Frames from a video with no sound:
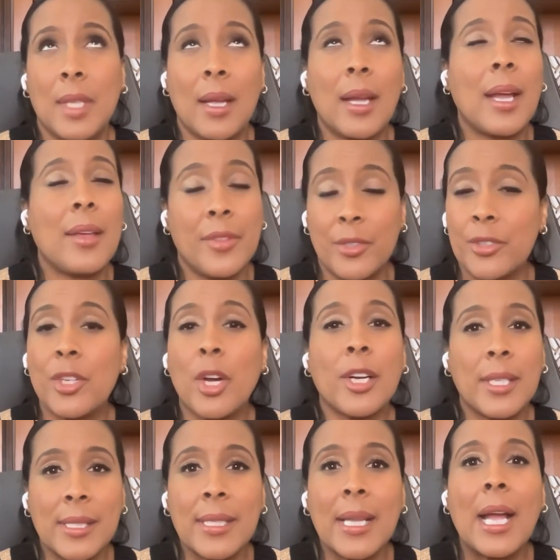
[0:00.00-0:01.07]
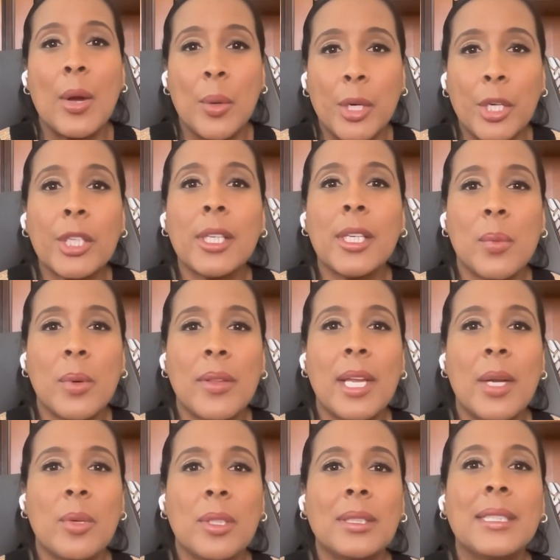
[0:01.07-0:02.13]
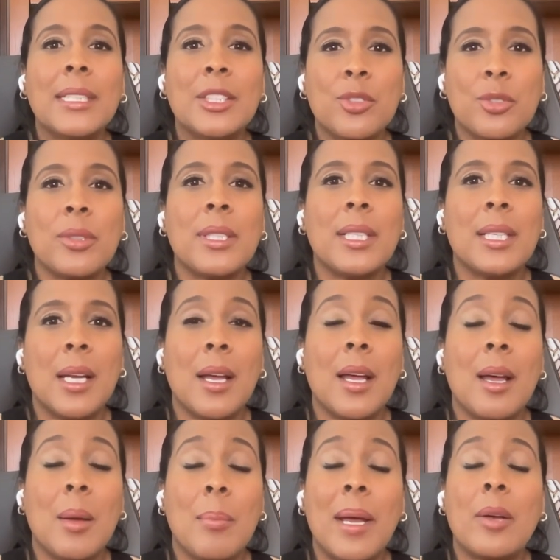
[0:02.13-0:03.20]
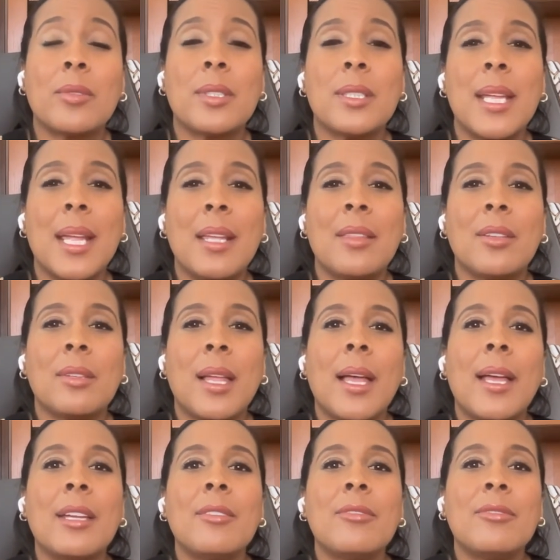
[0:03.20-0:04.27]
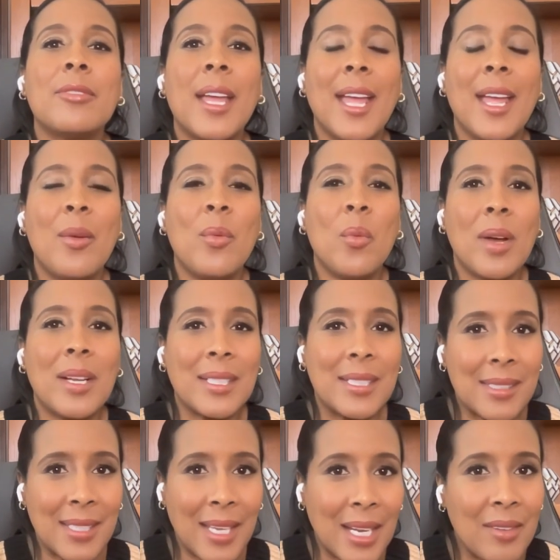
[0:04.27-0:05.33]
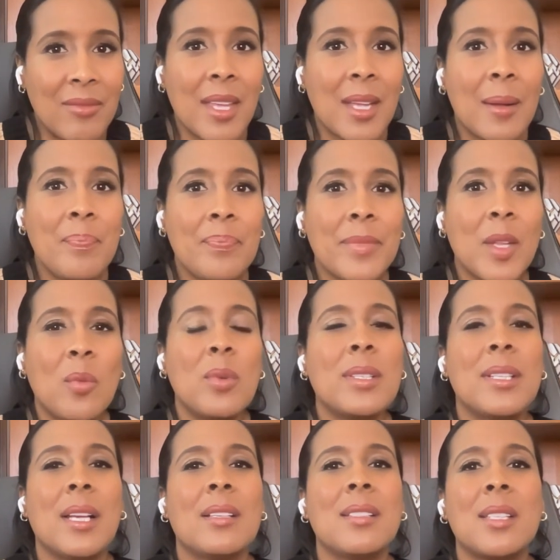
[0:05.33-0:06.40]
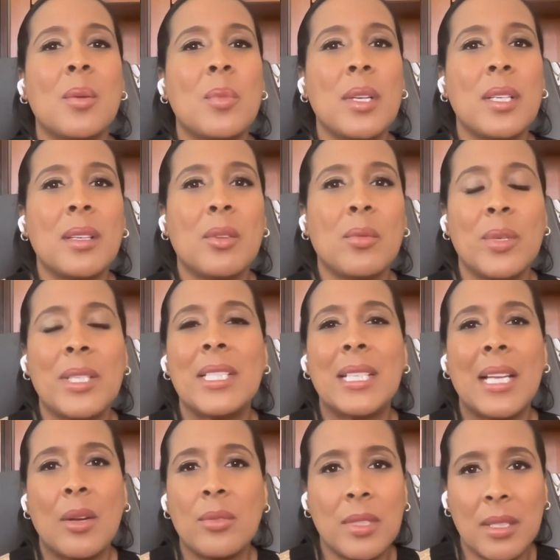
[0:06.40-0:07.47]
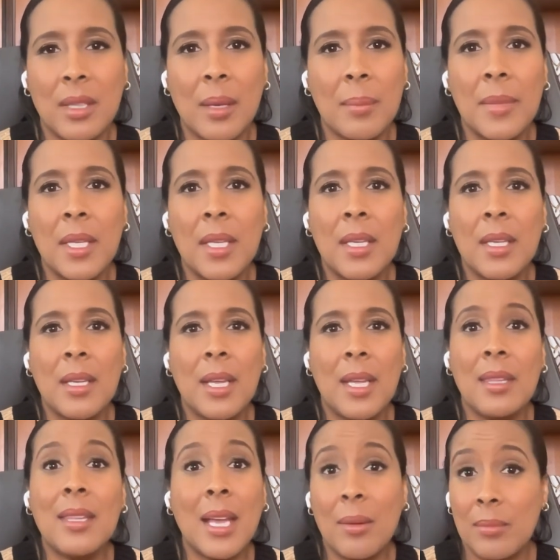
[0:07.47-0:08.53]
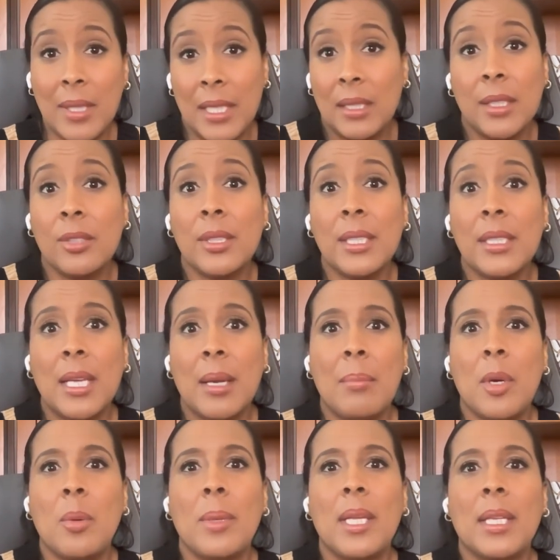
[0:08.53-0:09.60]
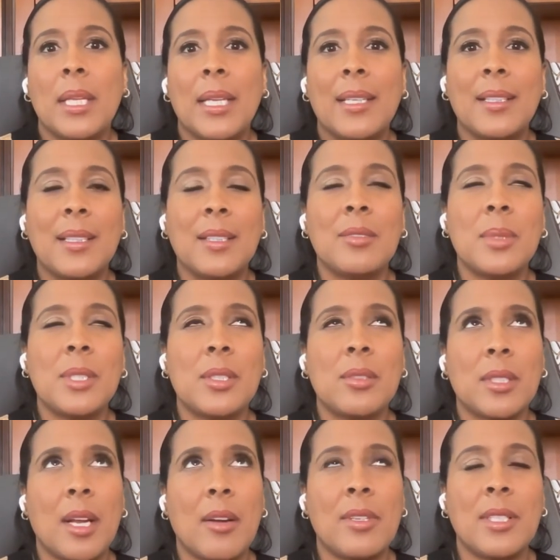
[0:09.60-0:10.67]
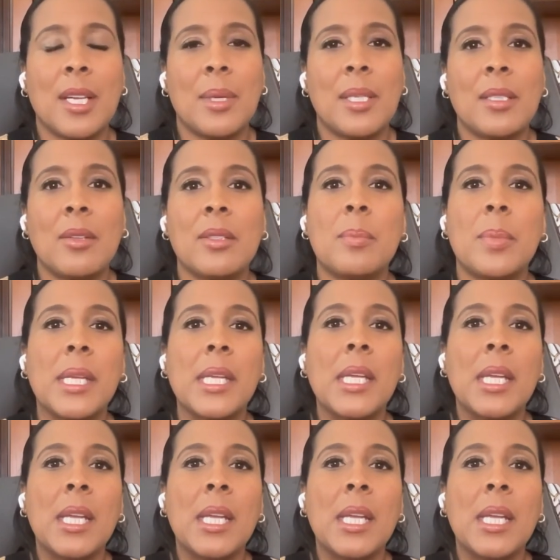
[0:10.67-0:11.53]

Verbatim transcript: at their darkest hour where they were literally about to take their life and what saved them was that someone reached out to them in that, mm. like literally in that moment. Like it gives me chills every time I tell this, but